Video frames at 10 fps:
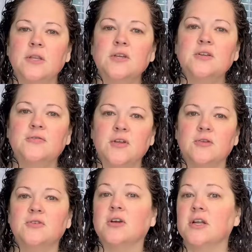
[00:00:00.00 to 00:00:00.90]
you
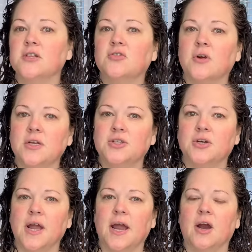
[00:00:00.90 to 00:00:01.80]
diffuse, you're gonna scrunch your
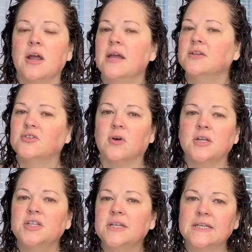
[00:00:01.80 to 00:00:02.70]
hair.
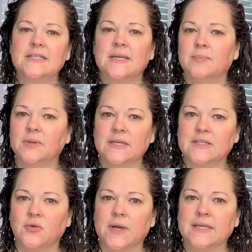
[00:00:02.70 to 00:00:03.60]
Scrunching is simply
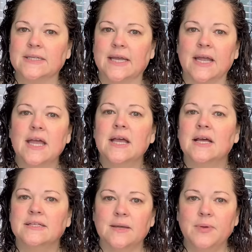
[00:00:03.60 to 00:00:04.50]
squeezing.
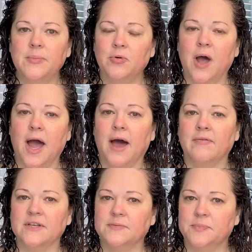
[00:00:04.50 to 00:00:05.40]
Some people
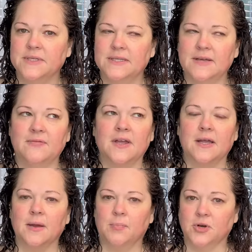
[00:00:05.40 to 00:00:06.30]
have a
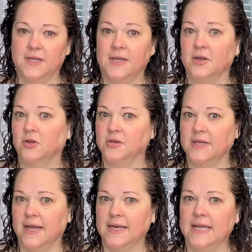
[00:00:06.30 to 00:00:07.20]
specific particular
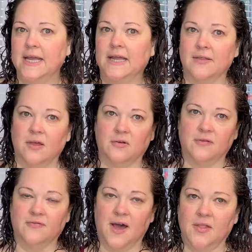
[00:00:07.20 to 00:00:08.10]
technique and they'll
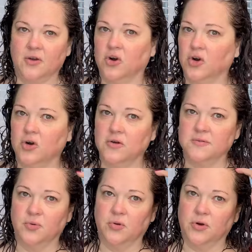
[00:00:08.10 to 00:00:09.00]
define their curls,
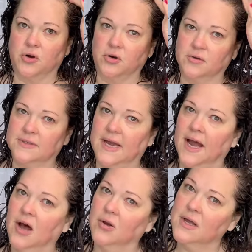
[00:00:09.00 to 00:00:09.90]
pull their curls
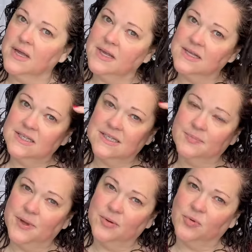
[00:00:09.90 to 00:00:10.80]
out,
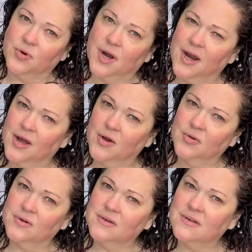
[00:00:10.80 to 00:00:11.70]
spin them
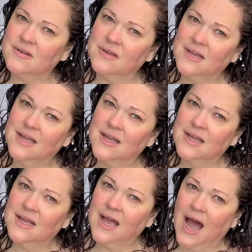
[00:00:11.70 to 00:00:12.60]
around.
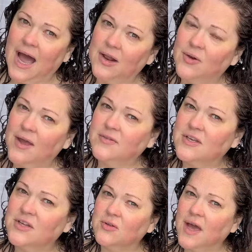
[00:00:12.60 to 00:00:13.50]
I don't have to
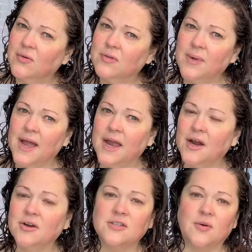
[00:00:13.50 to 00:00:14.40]
that with my
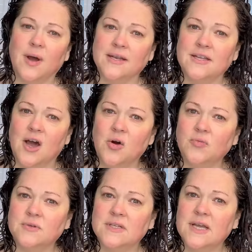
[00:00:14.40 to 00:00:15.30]
hair, so I
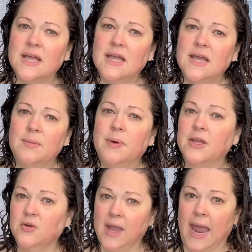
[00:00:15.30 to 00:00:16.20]
don't, but
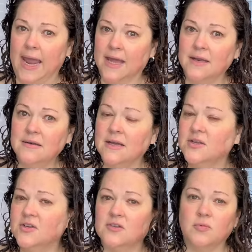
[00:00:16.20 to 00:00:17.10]
you can.
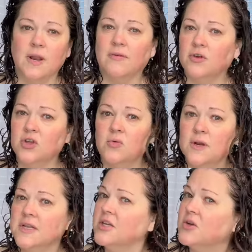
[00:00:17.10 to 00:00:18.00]
It's just whatever you
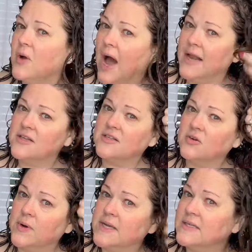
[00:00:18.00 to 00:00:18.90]
wanna do. I just
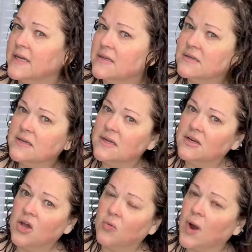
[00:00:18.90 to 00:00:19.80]
squeeze it.
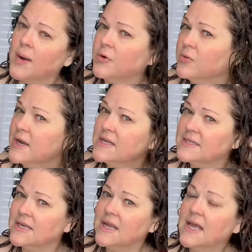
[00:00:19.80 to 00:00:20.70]
No rhyme or
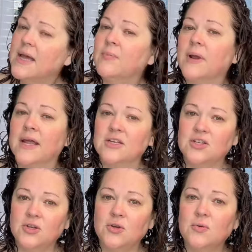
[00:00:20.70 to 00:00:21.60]
reason, but I
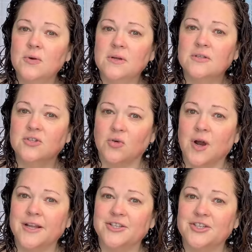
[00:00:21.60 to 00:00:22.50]
do
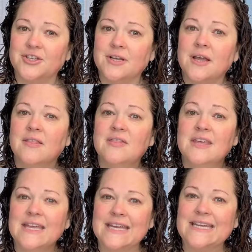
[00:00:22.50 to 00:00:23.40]
scrunch
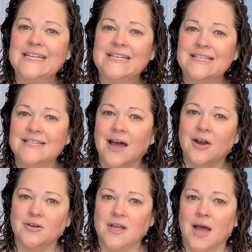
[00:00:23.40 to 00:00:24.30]
the
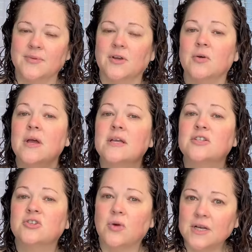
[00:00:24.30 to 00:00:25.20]
entire time. So
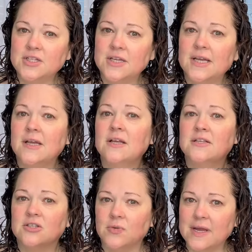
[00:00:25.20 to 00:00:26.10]
scrunching,
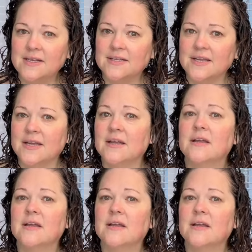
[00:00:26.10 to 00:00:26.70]
squeezing,